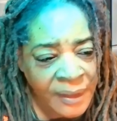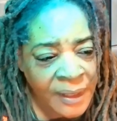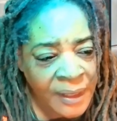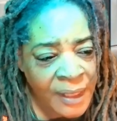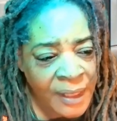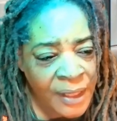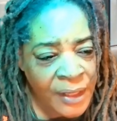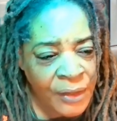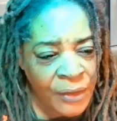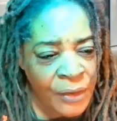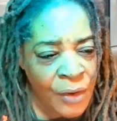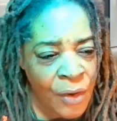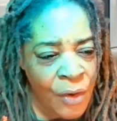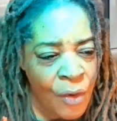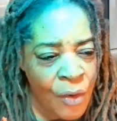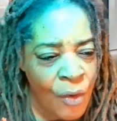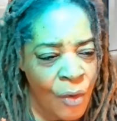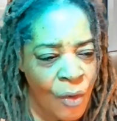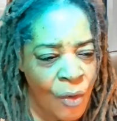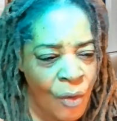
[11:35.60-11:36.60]

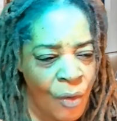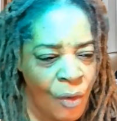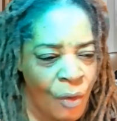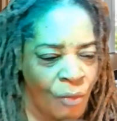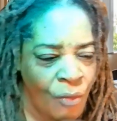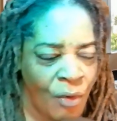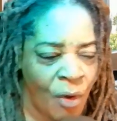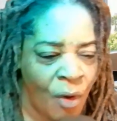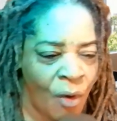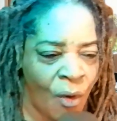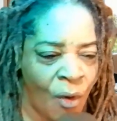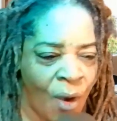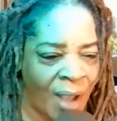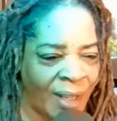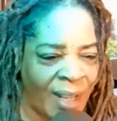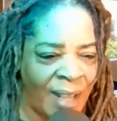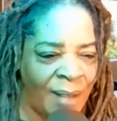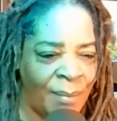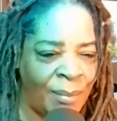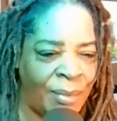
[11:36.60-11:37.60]
No, no, I
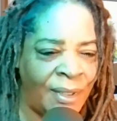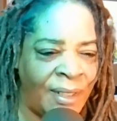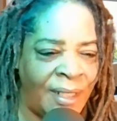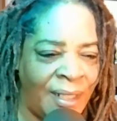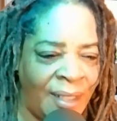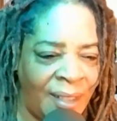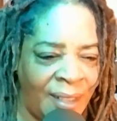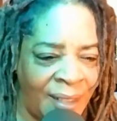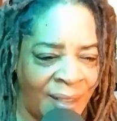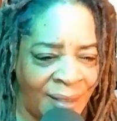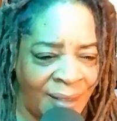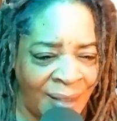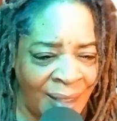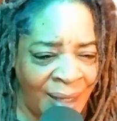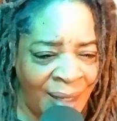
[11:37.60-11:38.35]
can't believe this.